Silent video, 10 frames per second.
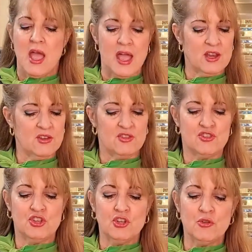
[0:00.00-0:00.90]
And
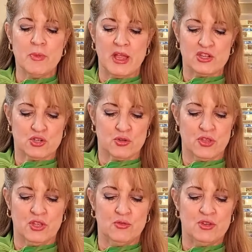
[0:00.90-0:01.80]
do make sure
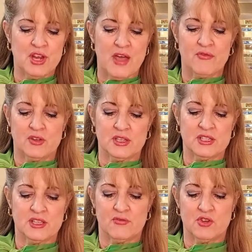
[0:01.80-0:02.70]
that you definitely
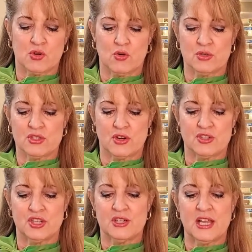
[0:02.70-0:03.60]
sift your
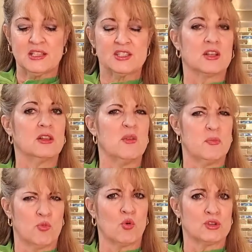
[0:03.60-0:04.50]
cornstarch. It tends to
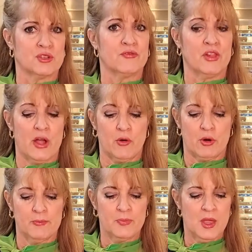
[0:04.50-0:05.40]
clump worse than flour.